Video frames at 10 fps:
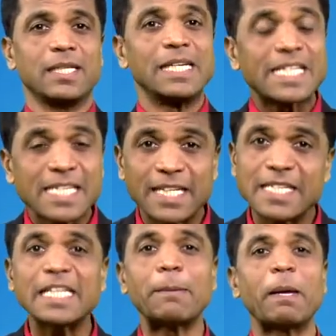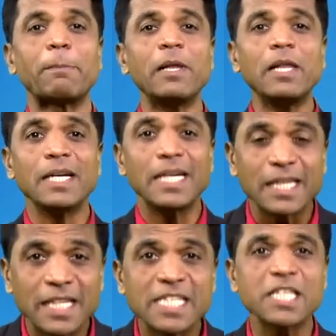discouraging the people.
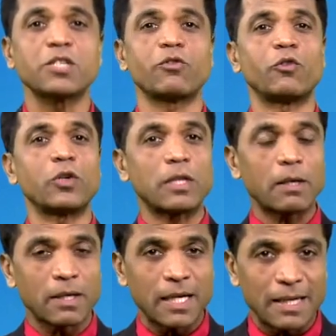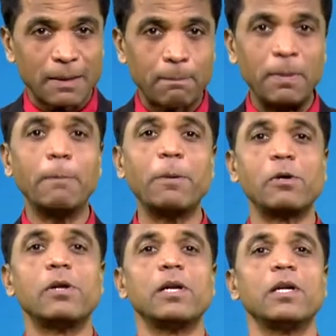This is for the
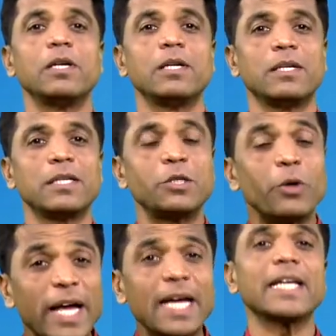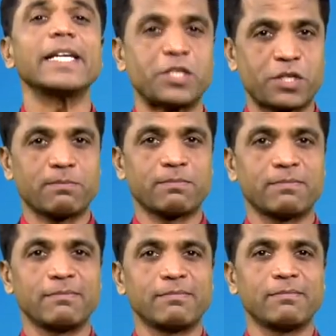people to encourage.
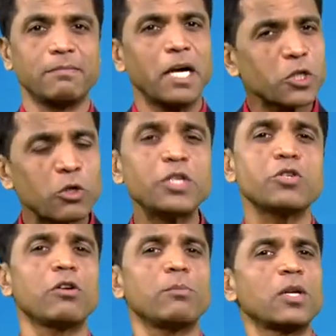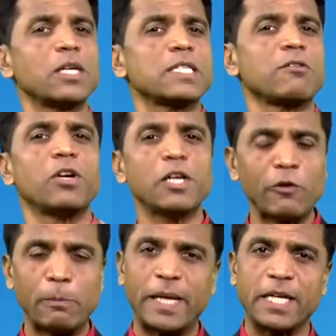Actually, stock market is a
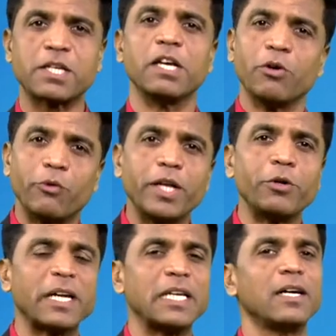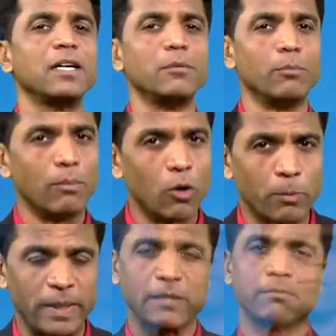wonderful place where you can earn more
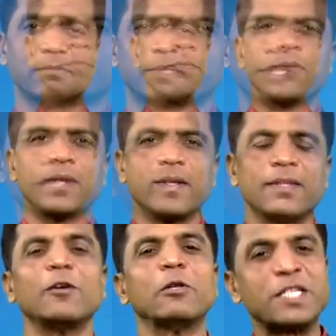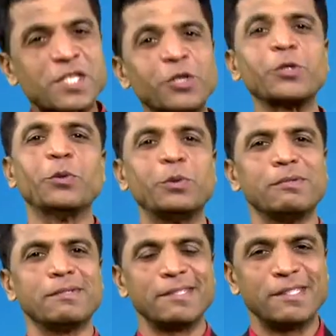money. Now let us go to
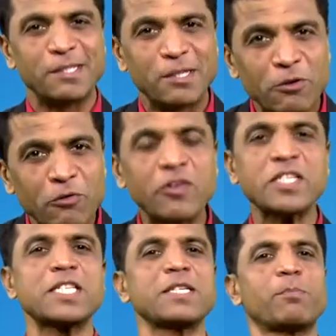first